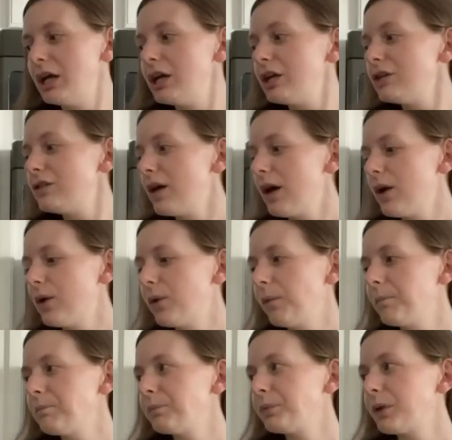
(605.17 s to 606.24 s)
So
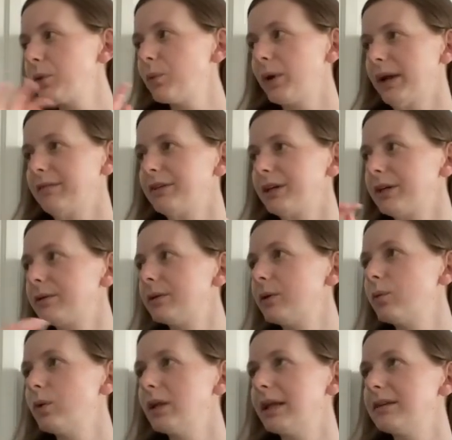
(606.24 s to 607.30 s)
whatever,
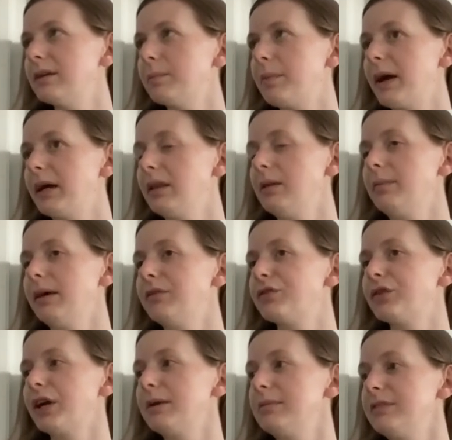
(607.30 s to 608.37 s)
we'll end up buying the bed
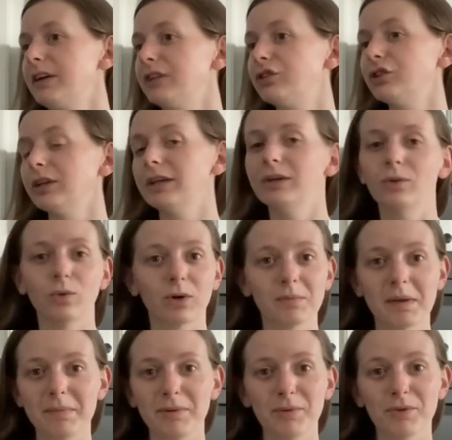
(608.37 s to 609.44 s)
frame eventually, or
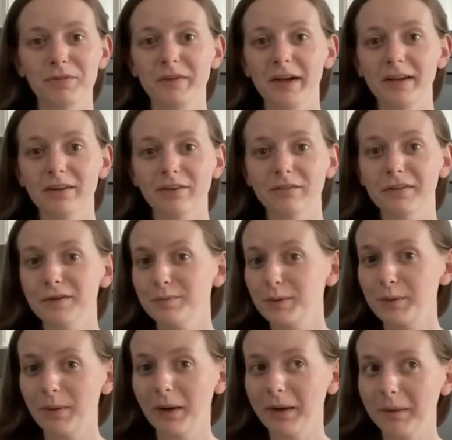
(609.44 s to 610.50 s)
maybe we'll find it on Facebook
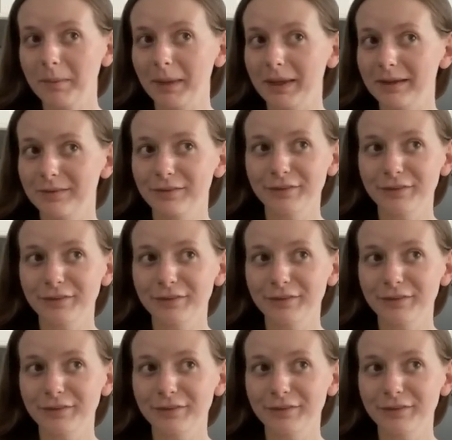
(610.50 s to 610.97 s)
Marketplace.